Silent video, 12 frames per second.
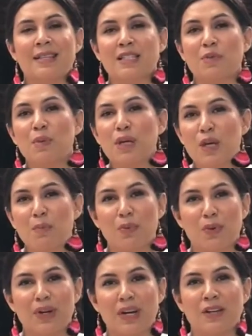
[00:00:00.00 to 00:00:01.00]
sends
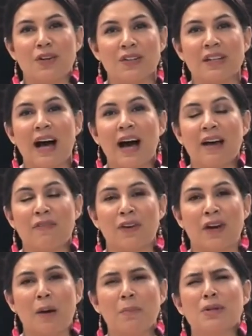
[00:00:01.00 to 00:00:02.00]
people in your life,
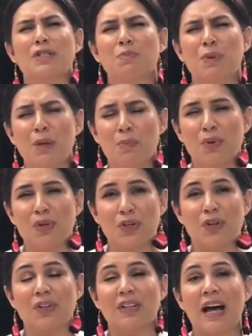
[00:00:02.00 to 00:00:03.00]
and God puts people in
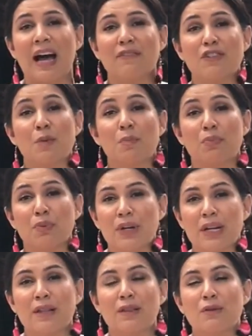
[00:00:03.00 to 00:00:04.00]
your life to
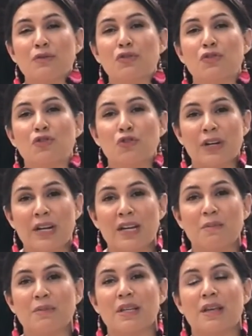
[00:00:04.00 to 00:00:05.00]
bring those
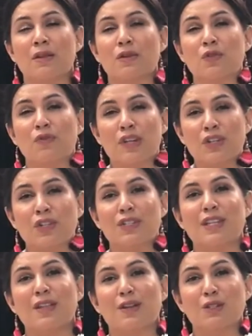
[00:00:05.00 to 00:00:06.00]
dreams and those
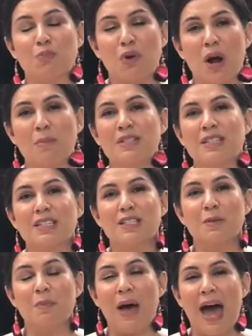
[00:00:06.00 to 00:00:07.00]
visions and those
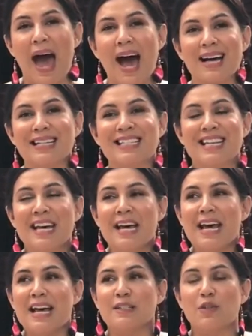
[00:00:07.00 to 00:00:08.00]
promises to pass.
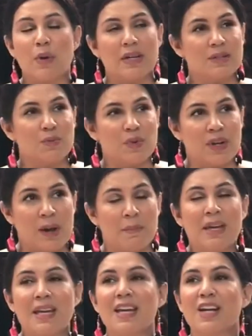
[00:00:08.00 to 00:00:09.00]
And so when
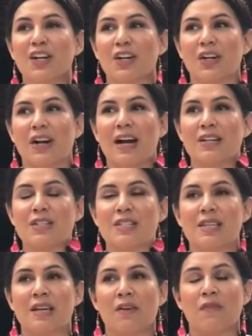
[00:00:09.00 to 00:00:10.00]
I'm here, I just
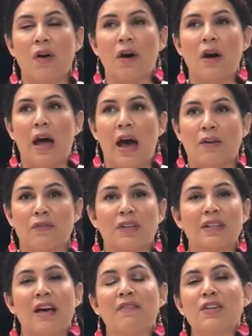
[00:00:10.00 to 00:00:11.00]
think of, out of
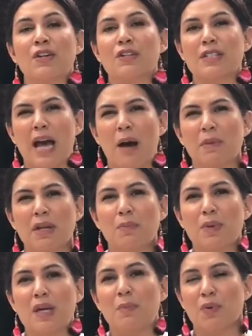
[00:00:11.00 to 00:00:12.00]
11 years, how many
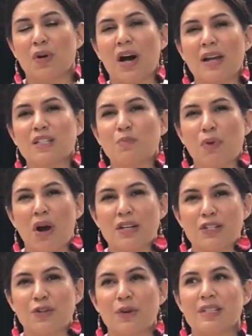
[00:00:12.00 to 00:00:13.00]
people God has brought
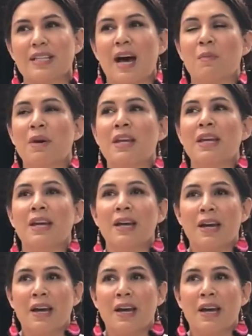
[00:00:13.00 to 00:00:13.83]
to us, how many